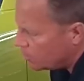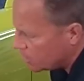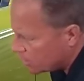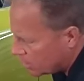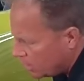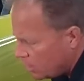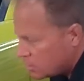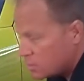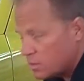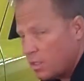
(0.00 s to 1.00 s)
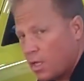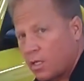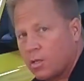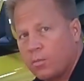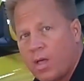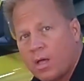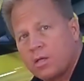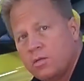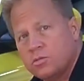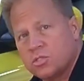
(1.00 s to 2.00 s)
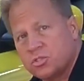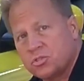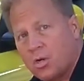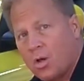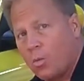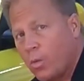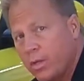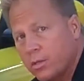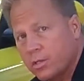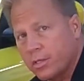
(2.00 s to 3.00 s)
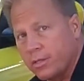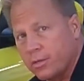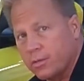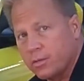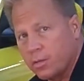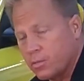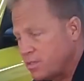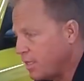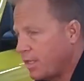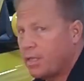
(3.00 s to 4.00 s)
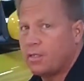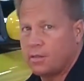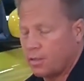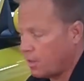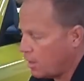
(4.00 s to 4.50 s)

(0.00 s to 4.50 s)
but the key is to not come back and use a strong wheel cleaner that would take anything